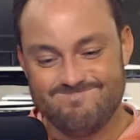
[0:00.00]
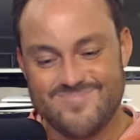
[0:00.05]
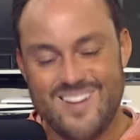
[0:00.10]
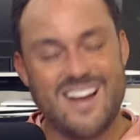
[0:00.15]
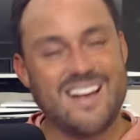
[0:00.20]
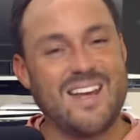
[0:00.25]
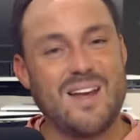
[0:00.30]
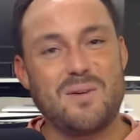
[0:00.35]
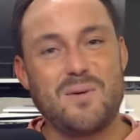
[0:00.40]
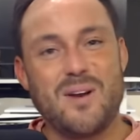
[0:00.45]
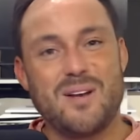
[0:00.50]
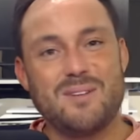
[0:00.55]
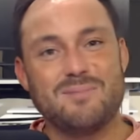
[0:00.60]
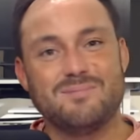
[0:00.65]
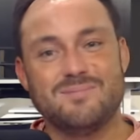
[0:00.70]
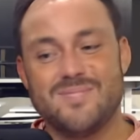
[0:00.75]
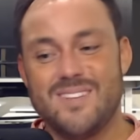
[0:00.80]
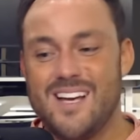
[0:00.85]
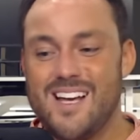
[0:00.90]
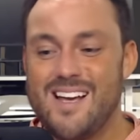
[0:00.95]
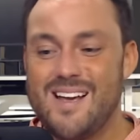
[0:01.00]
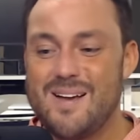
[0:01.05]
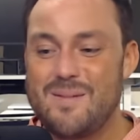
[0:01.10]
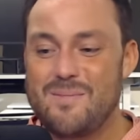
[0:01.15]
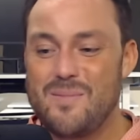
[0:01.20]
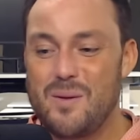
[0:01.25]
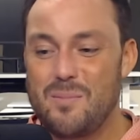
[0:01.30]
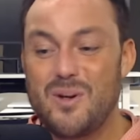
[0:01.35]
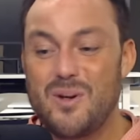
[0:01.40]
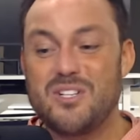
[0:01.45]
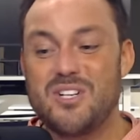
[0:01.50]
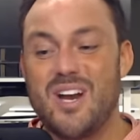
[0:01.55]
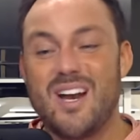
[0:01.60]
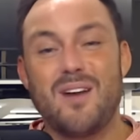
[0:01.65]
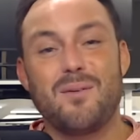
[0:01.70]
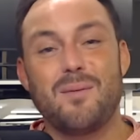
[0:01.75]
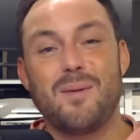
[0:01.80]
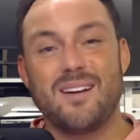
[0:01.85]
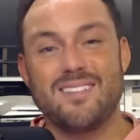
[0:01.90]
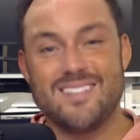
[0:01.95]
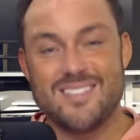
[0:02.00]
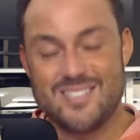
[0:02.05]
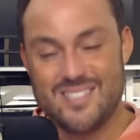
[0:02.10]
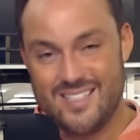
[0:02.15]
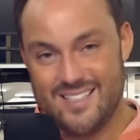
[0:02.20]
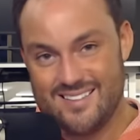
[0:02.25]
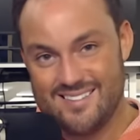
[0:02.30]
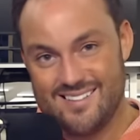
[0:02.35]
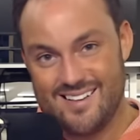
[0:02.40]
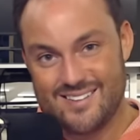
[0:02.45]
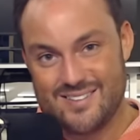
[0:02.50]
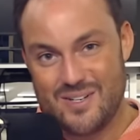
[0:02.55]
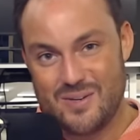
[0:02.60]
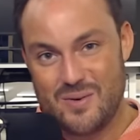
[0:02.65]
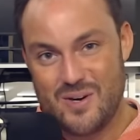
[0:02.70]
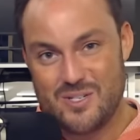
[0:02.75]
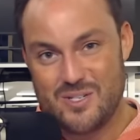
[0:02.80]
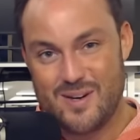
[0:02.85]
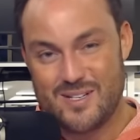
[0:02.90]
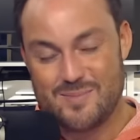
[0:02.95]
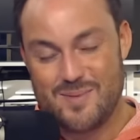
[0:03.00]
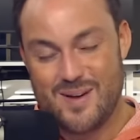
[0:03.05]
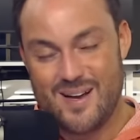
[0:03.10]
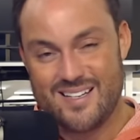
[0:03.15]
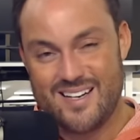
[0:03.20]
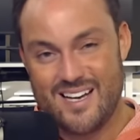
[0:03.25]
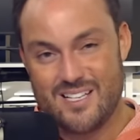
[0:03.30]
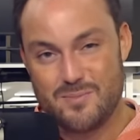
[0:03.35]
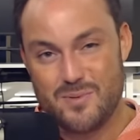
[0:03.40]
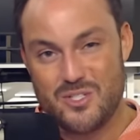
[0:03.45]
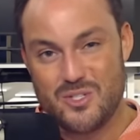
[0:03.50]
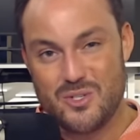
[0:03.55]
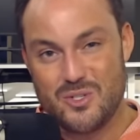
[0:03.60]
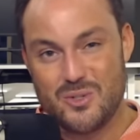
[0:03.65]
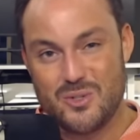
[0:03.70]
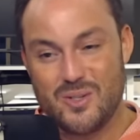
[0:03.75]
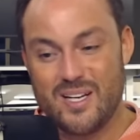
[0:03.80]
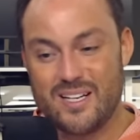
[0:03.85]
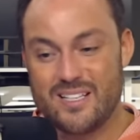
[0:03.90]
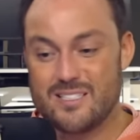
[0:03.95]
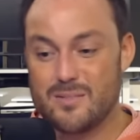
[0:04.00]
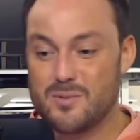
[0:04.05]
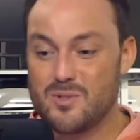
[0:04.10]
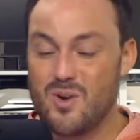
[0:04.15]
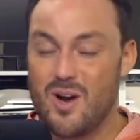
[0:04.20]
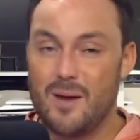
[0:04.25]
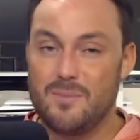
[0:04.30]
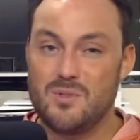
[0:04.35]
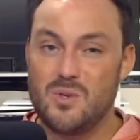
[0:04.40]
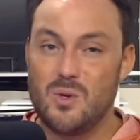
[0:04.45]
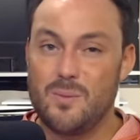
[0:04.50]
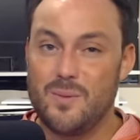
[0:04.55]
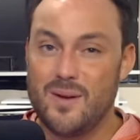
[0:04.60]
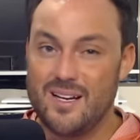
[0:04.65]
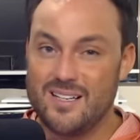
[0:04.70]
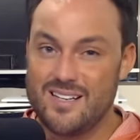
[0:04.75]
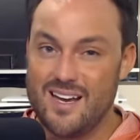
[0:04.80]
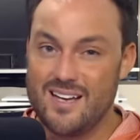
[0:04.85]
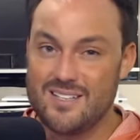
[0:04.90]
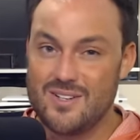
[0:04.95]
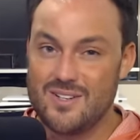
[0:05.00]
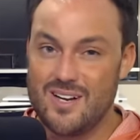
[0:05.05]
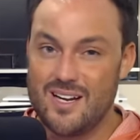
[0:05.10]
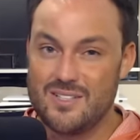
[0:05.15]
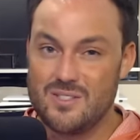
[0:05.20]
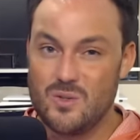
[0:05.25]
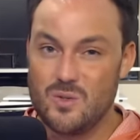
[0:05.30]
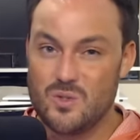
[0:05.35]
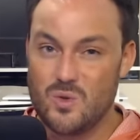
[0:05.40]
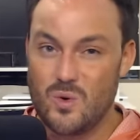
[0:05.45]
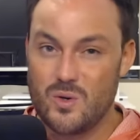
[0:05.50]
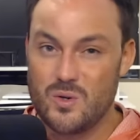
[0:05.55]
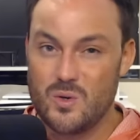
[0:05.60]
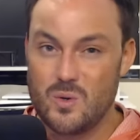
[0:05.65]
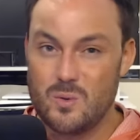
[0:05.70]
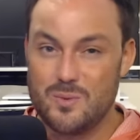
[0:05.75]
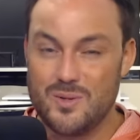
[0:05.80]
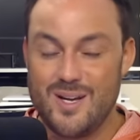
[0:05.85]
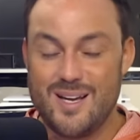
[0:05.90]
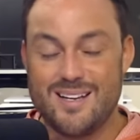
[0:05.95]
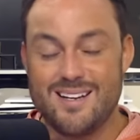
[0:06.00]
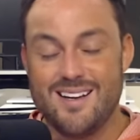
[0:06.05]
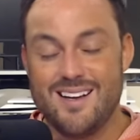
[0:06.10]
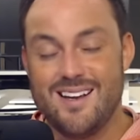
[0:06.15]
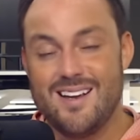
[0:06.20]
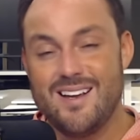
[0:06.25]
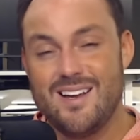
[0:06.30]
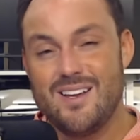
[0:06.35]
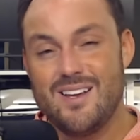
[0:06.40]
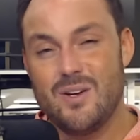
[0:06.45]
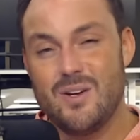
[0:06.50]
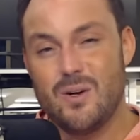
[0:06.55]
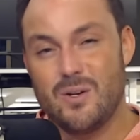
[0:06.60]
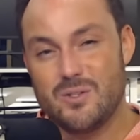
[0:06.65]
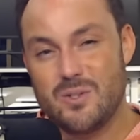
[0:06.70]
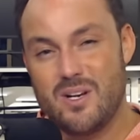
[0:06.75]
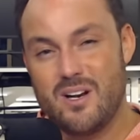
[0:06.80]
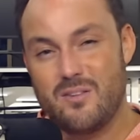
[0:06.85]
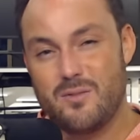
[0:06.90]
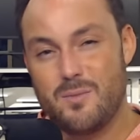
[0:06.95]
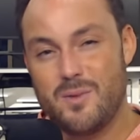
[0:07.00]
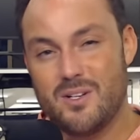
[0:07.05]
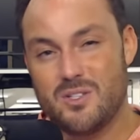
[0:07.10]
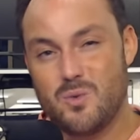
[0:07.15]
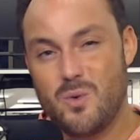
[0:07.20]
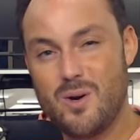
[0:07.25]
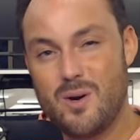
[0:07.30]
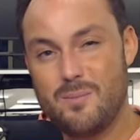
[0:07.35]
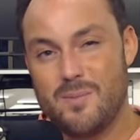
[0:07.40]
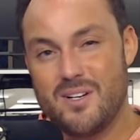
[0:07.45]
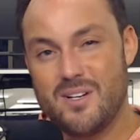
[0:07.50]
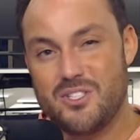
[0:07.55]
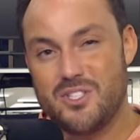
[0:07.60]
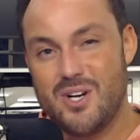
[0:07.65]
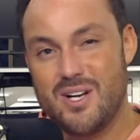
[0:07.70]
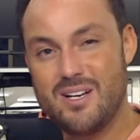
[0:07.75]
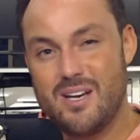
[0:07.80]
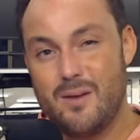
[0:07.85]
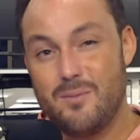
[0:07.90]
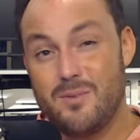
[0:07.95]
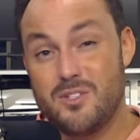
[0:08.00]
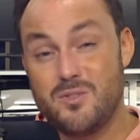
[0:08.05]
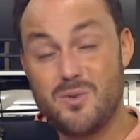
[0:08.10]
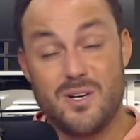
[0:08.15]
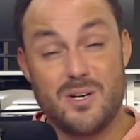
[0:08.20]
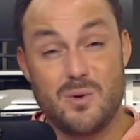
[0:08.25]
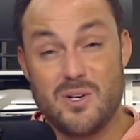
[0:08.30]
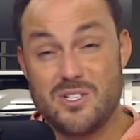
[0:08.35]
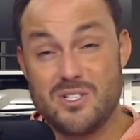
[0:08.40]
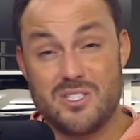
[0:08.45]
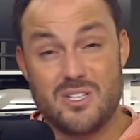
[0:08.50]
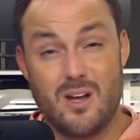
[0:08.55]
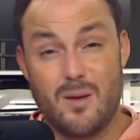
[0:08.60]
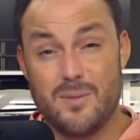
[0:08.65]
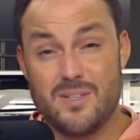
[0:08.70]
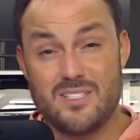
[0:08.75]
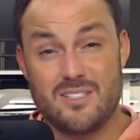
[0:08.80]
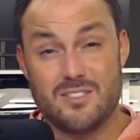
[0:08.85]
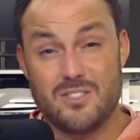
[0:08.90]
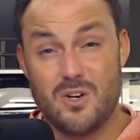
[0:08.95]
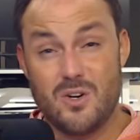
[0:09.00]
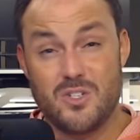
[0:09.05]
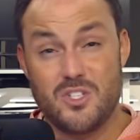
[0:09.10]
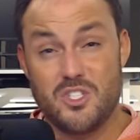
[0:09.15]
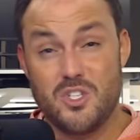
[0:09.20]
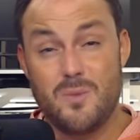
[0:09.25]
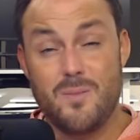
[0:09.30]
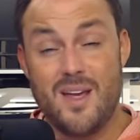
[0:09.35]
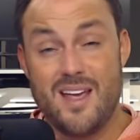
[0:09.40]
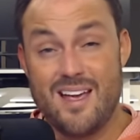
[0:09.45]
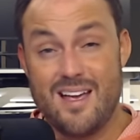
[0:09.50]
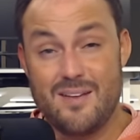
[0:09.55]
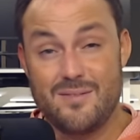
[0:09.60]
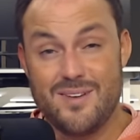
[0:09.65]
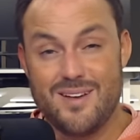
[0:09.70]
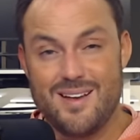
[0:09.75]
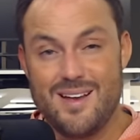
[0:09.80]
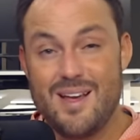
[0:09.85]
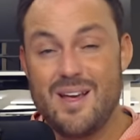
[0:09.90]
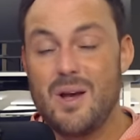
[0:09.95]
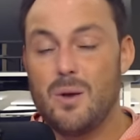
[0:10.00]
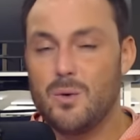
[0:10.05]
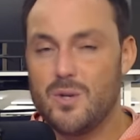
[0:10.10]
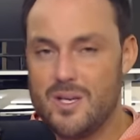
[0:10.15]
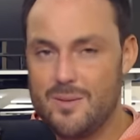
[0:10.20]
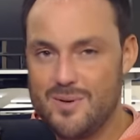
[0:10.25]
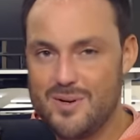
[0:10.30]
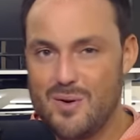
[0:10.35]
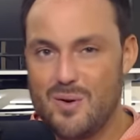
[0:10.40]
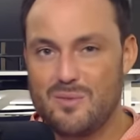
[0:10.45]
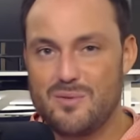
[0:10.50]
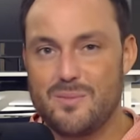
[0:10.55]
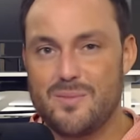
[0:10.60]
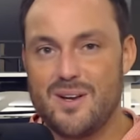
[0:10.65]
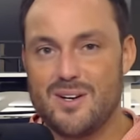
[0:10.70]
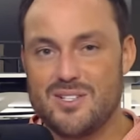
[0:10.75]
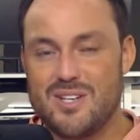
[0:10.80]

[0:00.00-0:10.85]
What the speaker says: I can't wait. But appreciate everybody listening in to Locked On Razorbacks podcast. Be sure to like and subscribe to the podcast on iTunes or on Google Play. You can also get after me on Twitter, @BuzzJohnNabors, for any questions, comments, concerns that you may have. We'll keep it going from there.